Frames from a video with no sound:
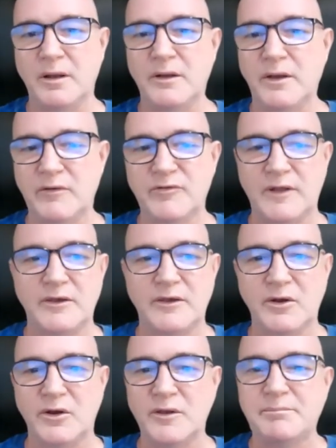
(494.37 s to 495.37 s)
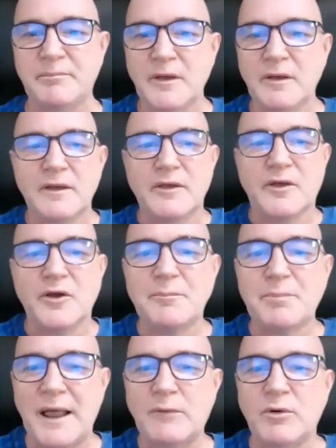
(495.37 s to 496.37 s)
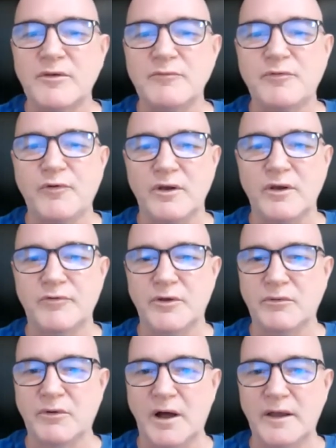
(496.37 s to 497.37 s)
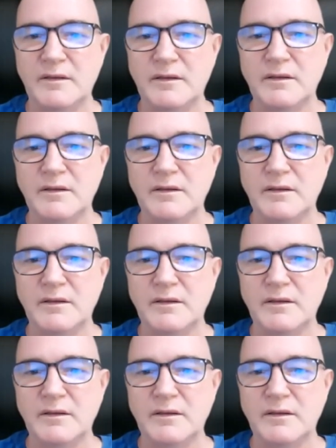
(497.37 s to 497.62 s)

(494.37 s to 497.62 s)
and it's like you can only play what's in front of you, right?